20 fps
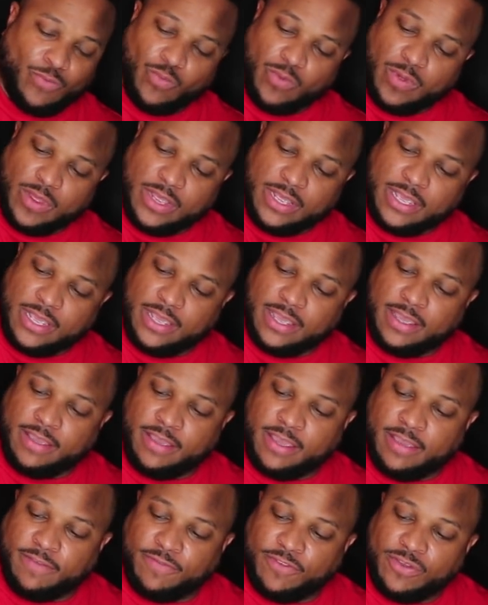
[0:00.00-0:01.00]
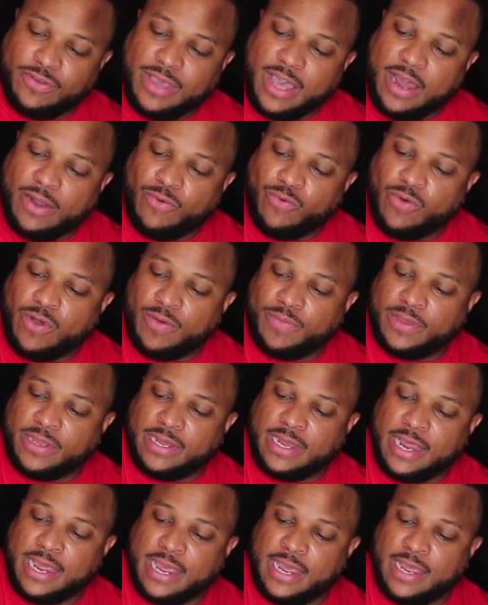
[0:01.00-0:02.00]
If you got a
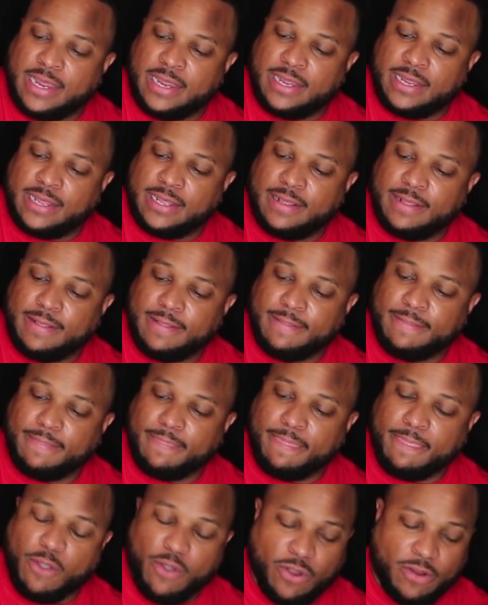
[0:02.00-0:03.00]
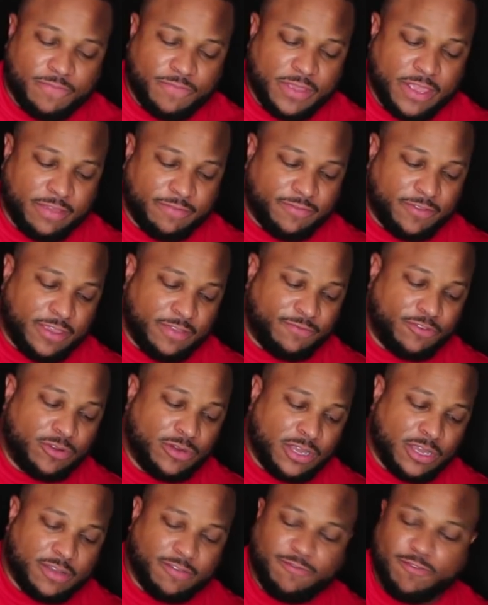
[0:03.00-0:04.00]
woman that, or if
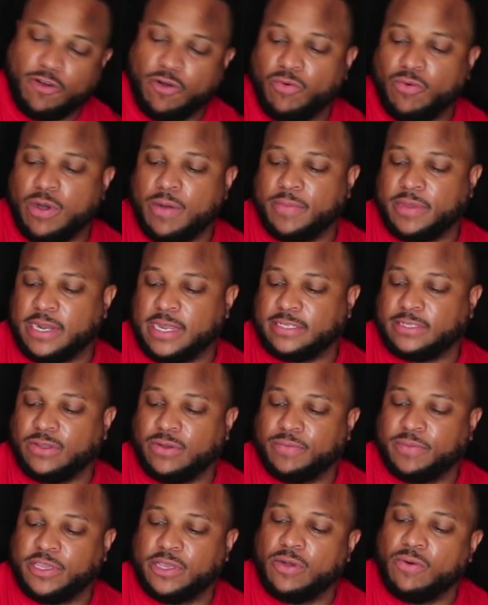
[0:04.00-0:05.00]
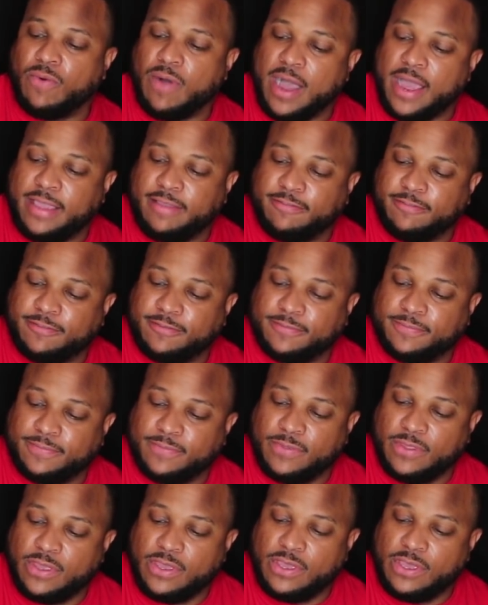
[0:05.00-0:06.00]
you're looking for a woman that's gonna be your wife,
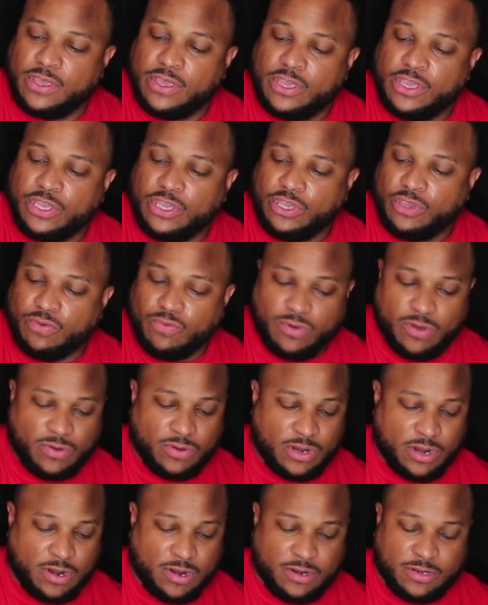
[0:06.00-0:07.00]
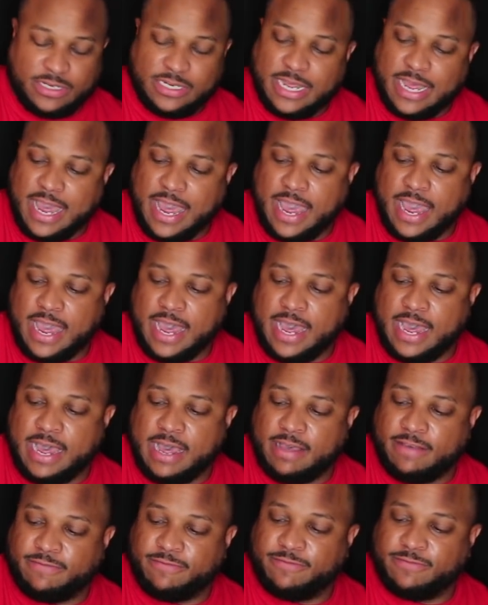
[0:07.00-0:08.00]
you want her to
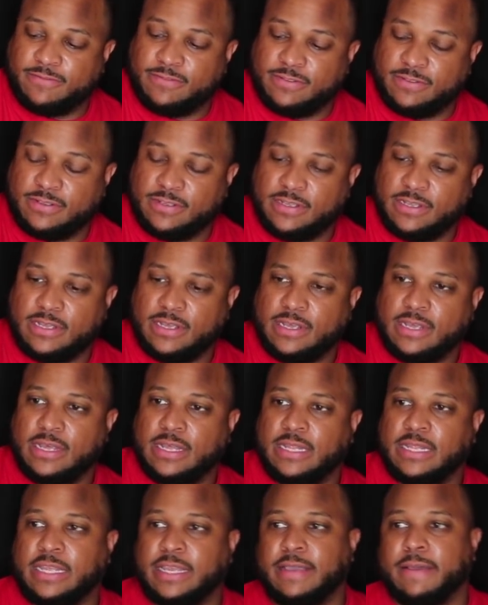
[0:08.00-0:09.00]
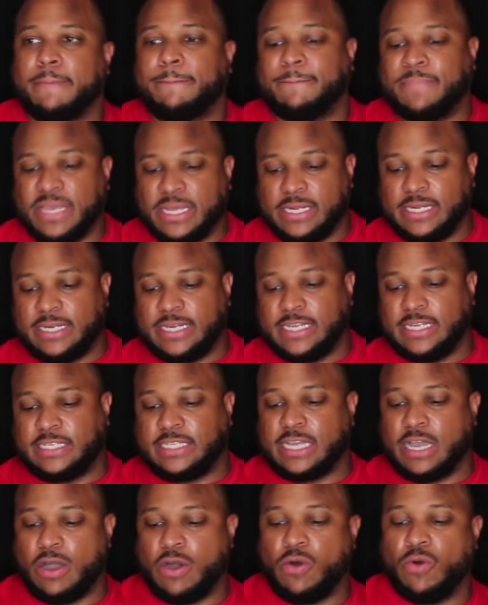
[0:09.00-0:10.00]
have the ability
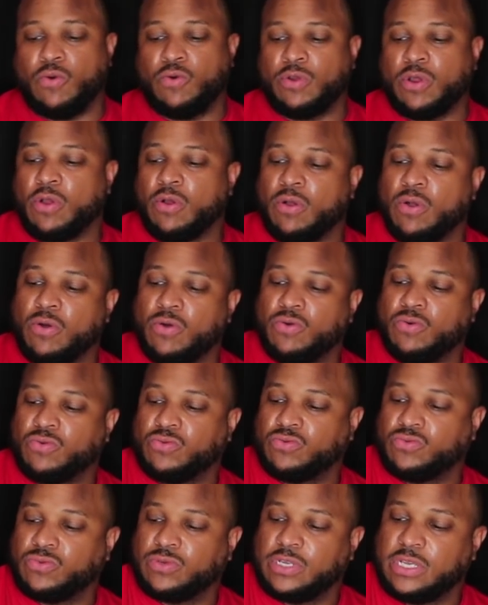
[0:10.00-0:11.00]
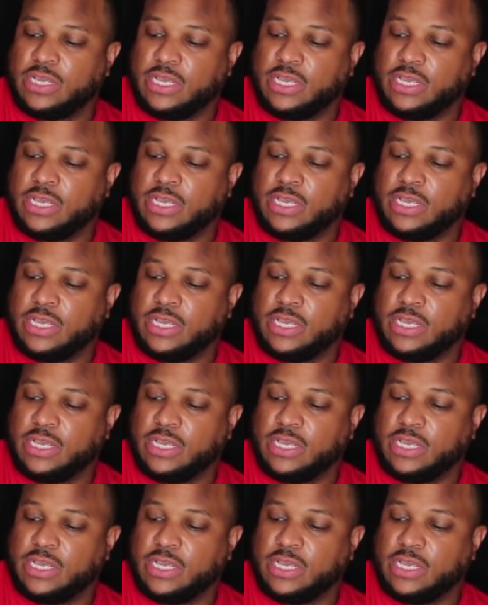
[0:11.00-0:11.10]
to hold her own